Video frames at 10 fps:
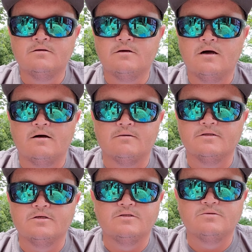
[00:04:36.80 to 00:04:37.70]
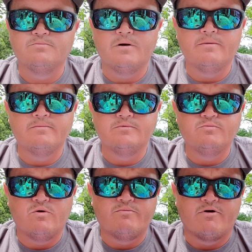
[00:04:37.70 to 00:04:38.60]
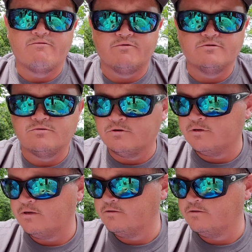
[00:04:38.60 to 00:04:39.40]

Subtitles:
It's more preference really.